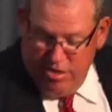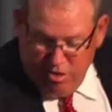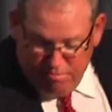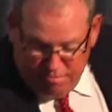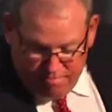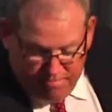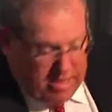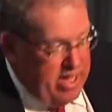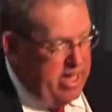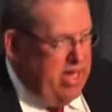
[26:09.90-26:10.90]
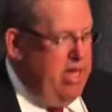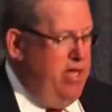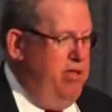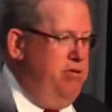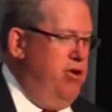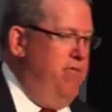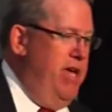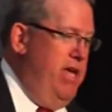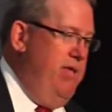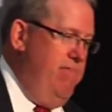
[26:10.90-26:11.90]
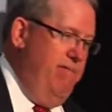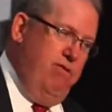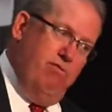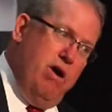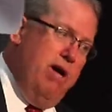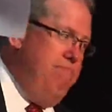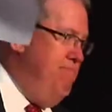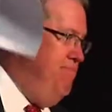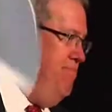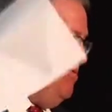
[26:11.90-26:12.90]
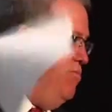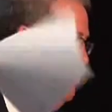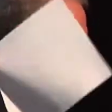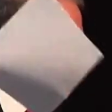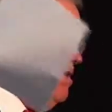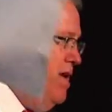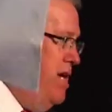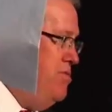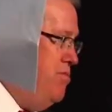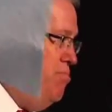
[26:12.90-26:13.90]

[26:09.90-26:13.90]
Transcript: So the survey, if you want, we'll give you a nice